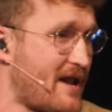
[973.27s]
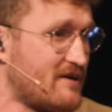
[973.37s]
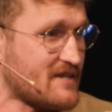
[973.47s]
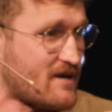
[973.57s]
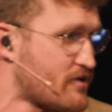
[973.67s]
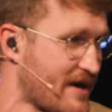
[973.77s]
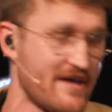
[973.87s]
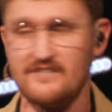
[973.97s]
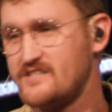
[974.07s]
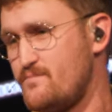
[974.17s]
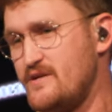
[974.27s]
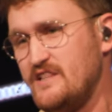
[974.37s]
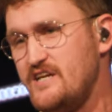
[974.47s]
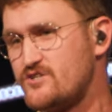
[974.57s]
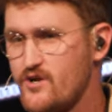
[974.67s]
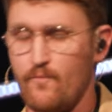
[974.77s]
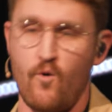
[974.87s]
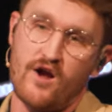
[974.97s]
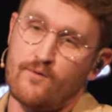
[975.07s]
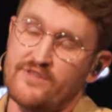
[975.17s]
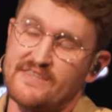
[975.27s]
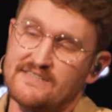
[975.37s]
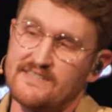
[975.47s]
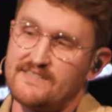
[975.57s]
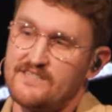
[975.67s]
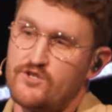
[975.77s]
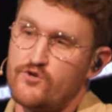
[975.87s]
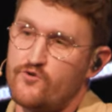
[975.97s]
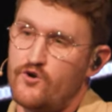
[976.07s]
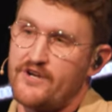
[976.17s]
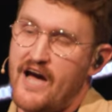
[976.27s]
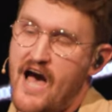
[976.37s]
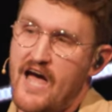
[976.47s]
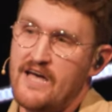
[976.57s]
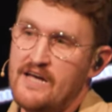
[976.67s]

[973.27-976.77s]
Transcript: I was like, okay, this is going to be leisure. I'm walking with this sixty-two-year-old guy.